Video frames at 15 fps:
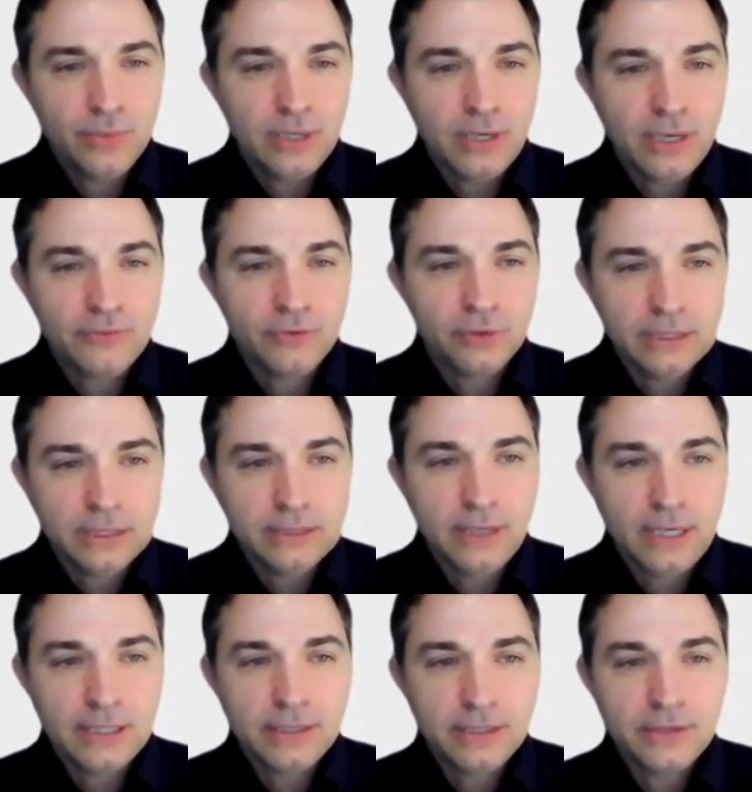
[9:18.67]
but I really
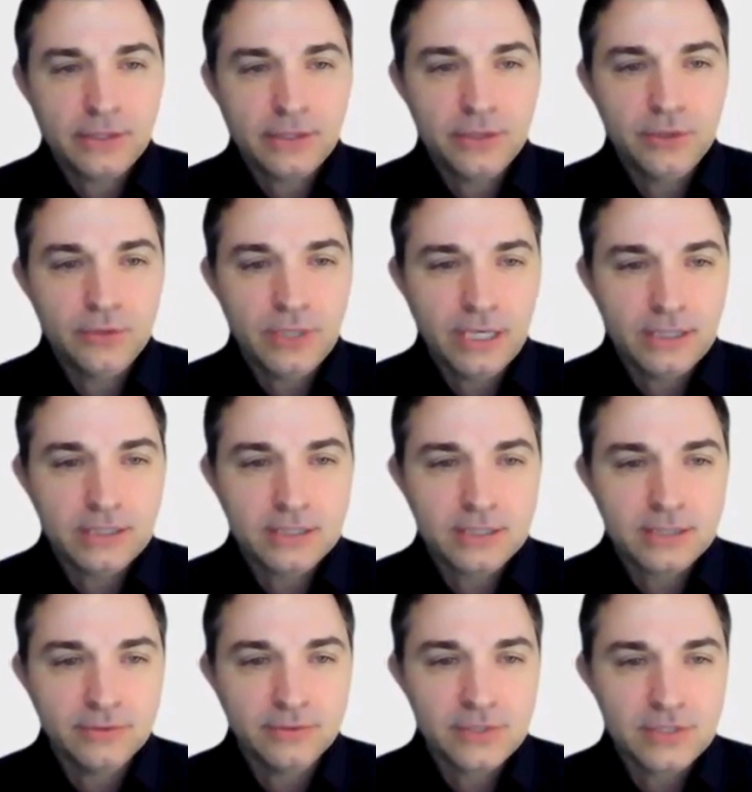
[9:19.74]
like that you
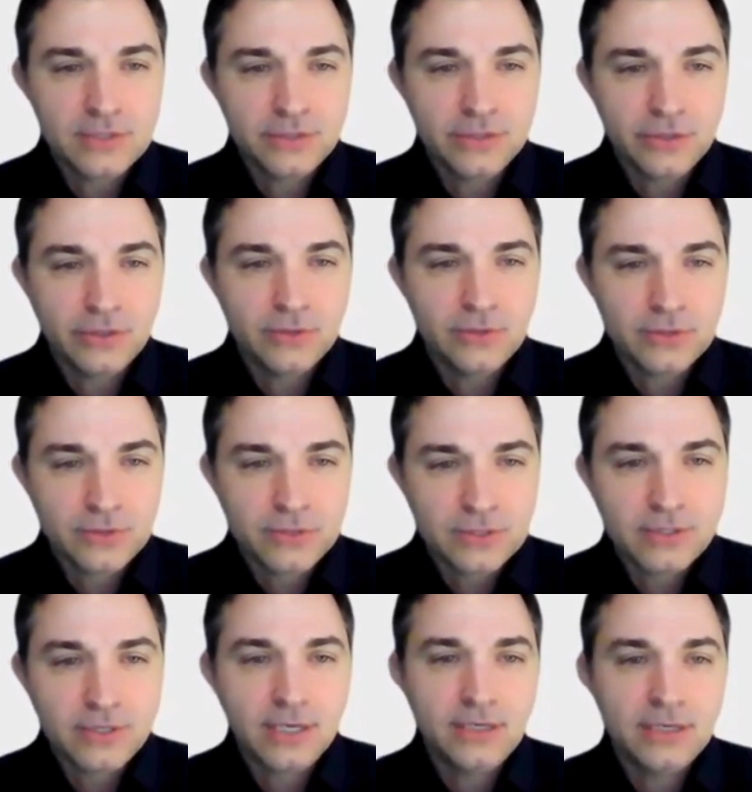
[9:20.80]
guys listen to your
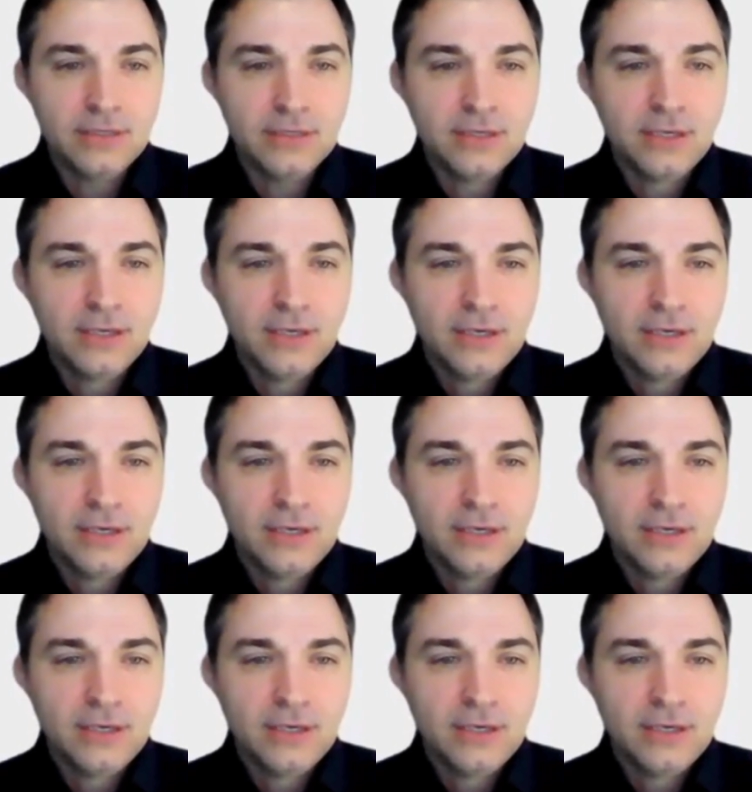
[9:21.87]
users and